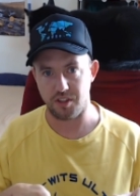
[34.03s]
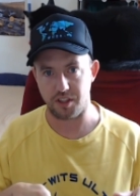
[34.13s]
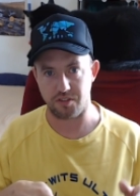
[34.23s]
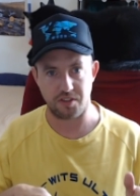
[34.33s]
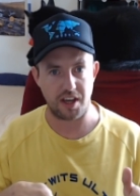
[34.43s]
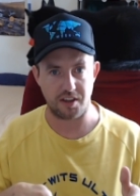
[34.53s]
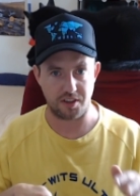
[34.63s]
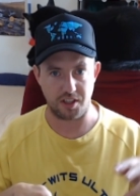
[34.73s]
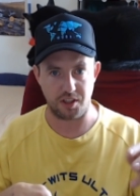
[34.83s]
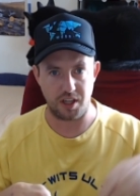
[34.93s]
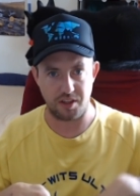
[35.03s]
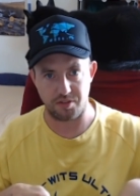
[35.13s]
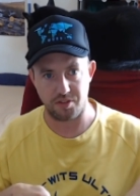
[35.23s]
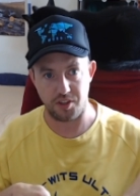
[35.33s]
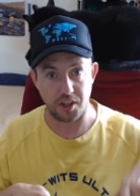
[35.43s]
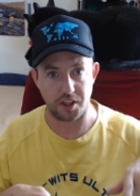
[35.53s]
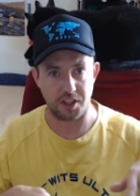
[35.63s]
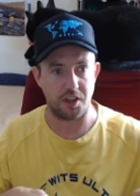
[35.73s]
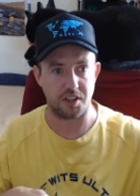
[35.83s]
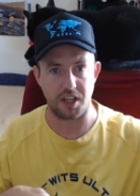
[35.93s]
stack and then you have another
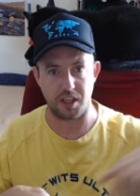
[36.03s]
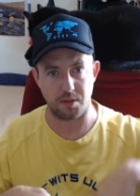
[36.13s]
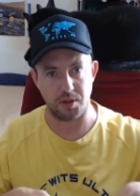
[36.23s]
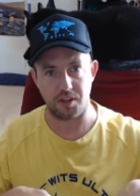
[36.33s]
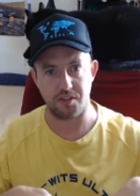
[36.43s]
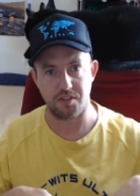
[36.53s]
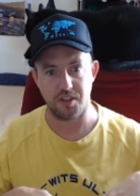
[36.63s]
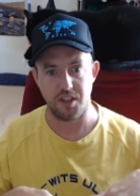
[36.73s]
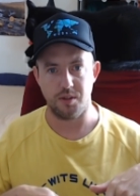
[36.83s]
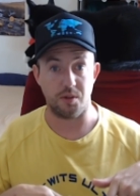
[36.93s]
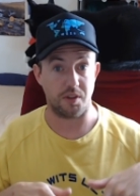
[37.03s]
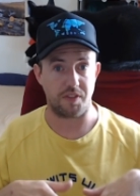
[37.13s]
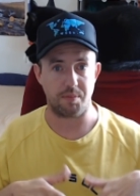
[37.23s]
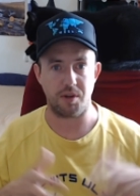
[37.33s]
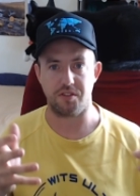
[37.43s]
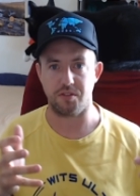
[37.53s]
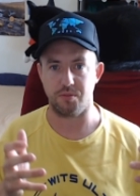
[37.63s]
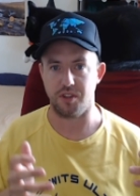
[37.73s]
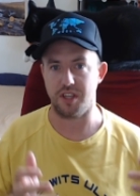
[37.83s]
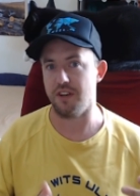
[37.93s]
yard gaining pass. Or if that pass doesn't
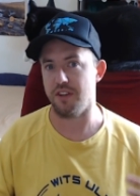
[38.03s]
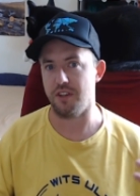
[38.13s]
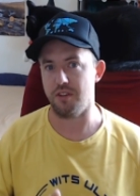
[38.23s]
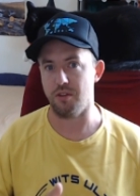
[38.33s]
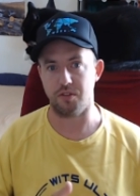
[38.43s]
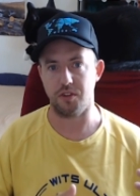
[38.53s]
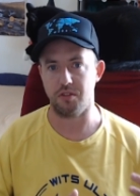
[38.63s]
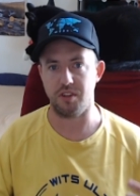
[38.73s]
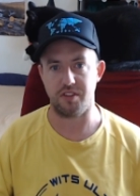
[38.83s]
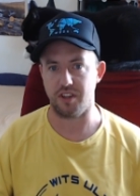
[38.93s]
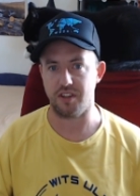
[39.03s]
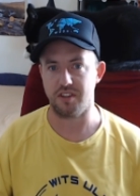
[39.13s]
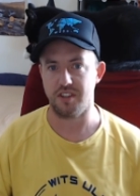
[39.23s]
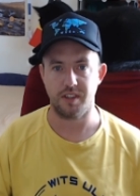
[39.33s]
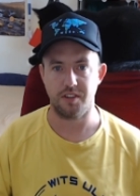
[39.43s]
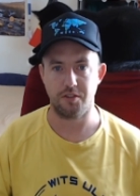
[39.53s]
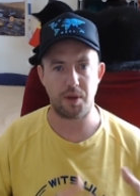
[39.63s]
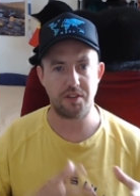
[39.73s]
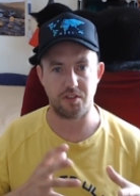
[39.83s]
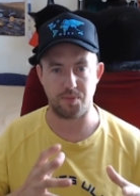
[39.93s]
work out, then you look for your reset.
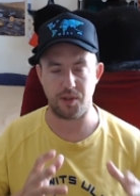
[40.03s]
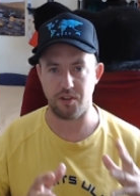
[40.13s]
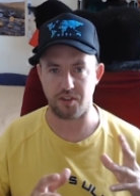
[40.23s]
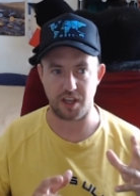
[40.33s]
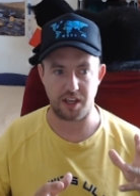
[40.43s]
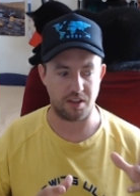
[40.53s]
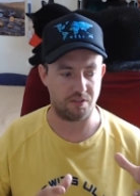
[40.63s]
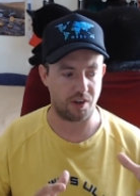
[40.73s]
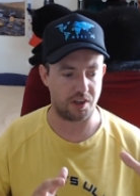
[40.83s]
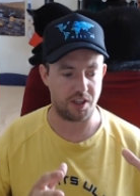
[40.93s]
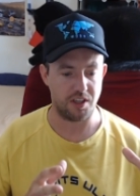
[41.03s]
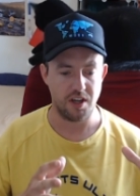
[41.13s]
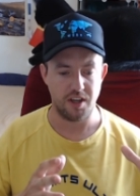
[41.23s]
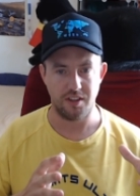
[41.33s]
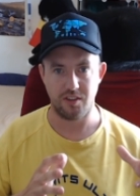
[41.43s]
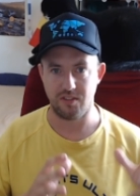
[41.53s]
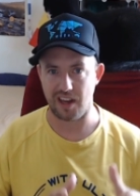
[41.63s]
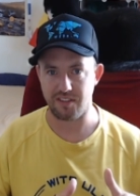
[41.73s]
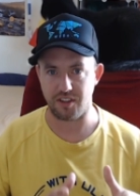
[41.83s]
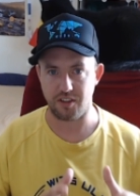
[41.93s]
Space has been looked at in a very
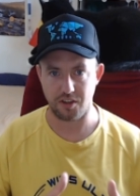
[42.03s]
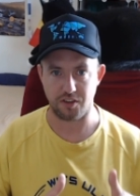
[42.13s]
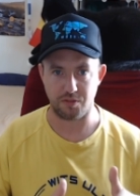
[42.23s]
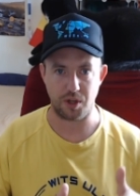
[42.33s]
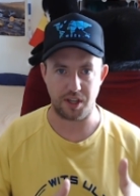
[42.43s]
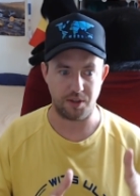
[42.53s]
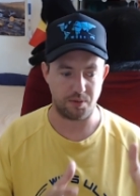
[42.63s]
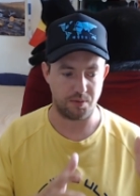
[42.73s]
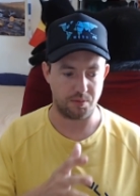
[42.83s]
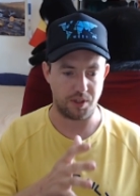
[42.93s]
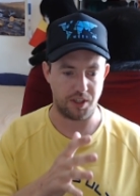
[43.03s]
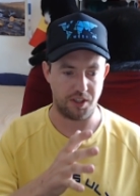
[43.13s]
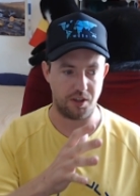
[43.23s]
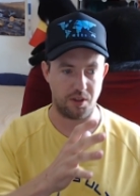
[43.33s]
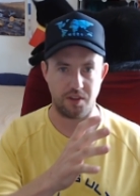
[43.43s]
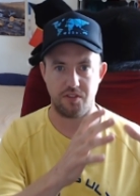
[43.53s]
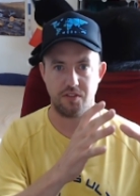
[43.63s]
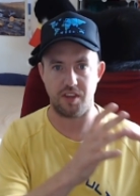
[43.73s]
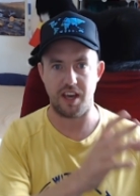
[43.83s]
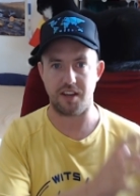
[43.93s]
static kind of way, where this
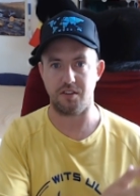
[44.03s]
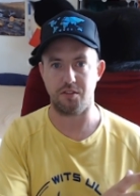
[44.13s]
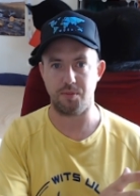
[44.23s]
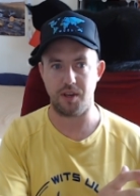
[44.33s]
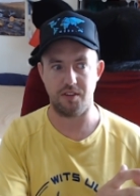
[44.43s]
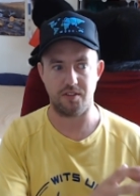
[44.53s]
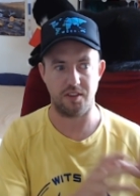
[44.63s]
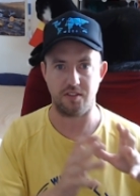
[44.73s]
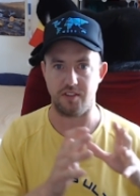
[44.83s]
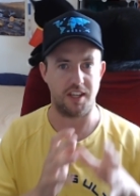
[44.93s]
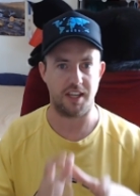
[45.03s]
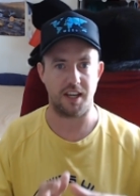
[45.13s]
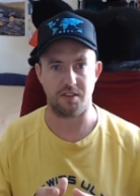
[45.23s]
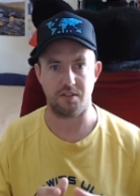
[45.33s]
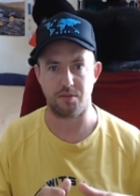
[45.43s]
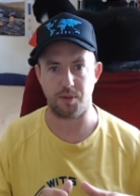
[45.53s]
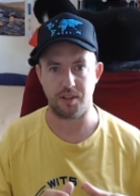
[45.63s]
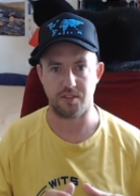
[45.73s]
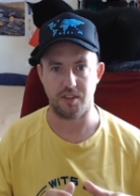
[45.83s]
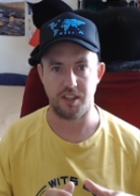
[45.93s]
is the active space and this is the inactive space.